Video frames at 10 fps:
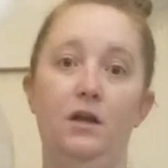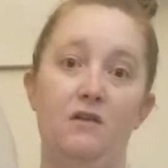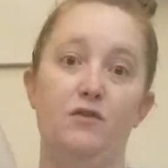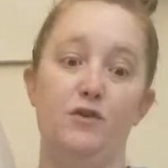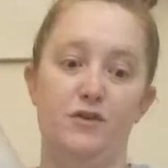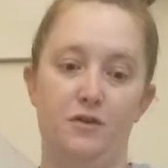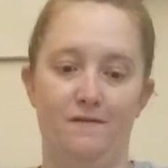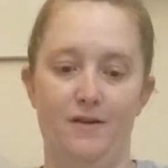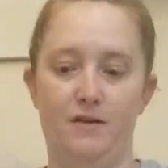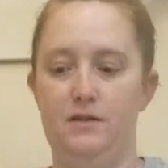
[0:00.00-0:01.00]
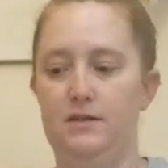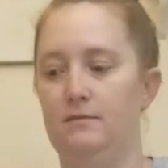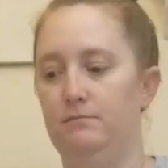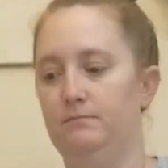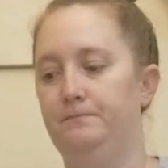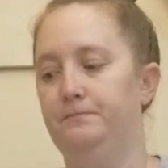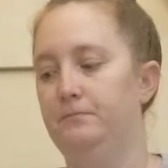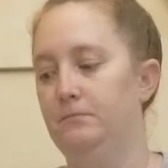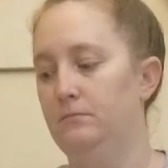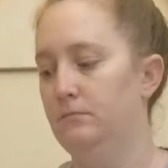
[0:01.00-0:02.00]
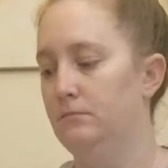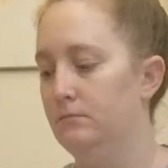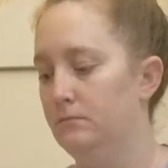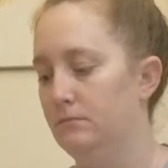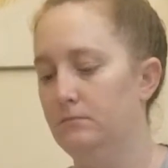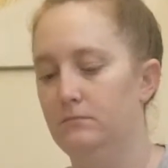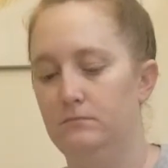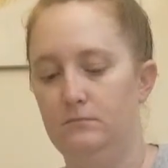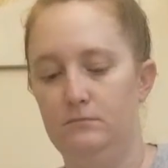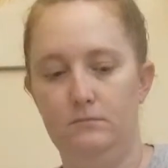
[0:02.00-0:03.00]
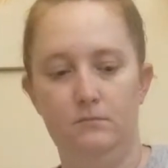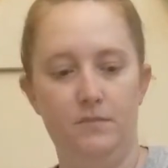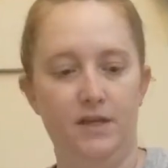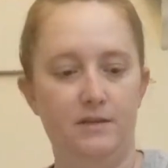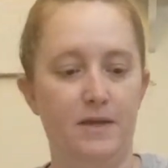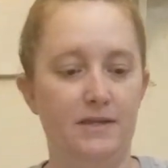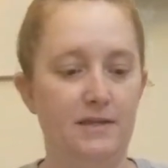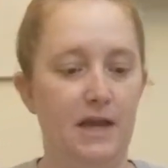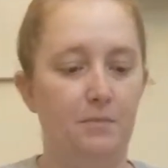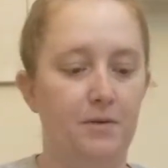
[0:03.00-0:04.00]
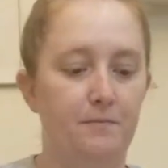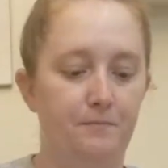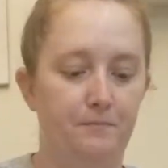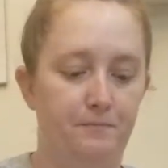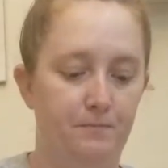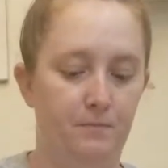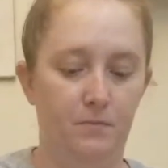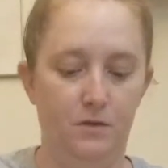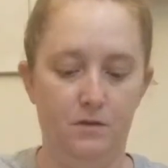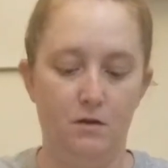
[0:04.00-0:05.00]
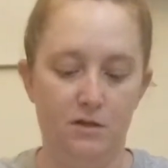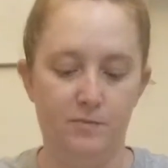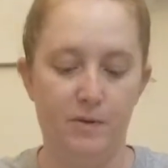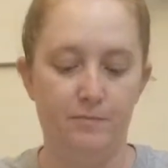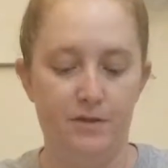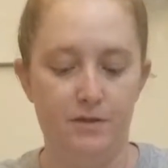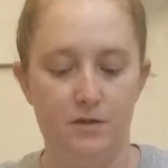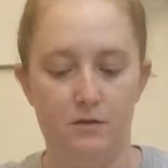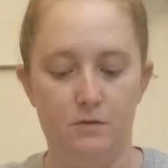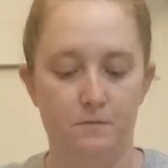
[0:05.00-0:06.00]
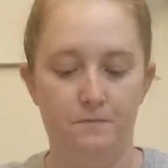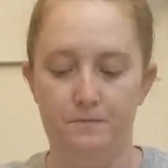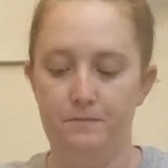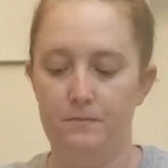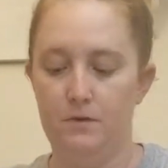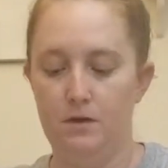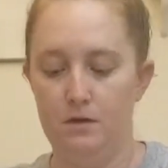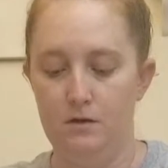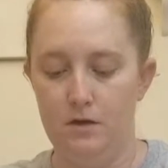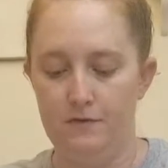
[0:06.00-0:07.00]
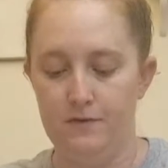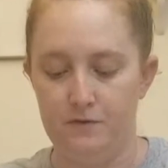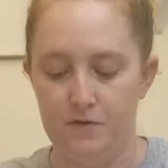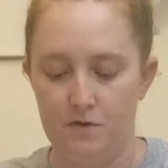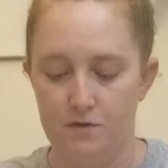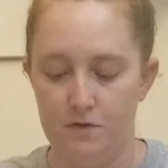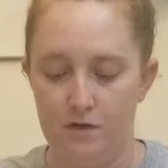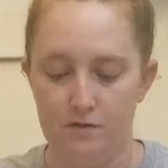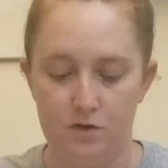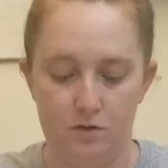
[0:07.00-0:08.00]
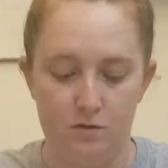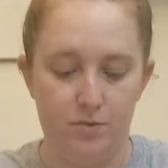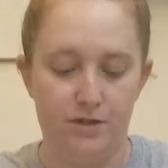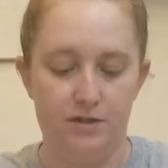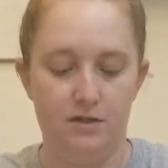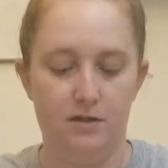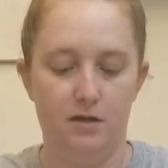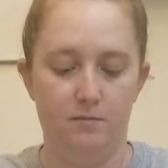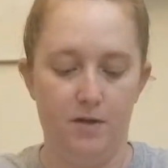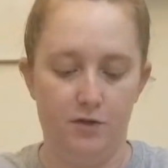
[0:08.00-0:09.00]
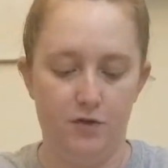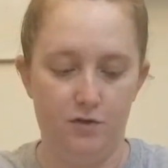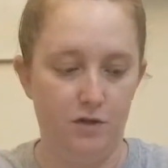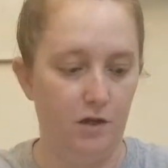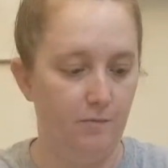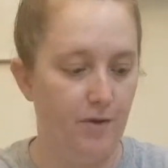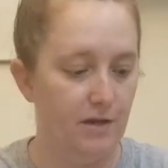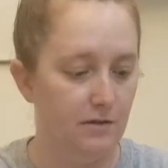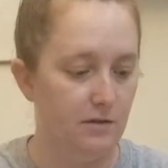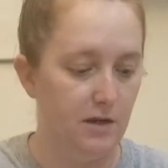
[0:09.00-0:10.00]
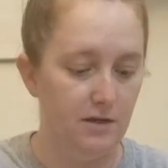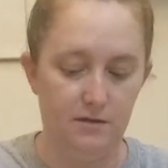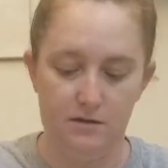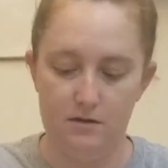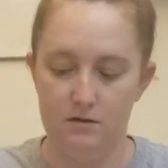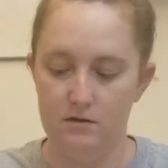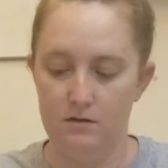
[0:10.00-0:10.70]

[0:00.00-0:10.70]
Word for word: Cover your surface. Because messes happen. Dogs bump into you. And then this also gives you a good place to like make sure that your paint is nice.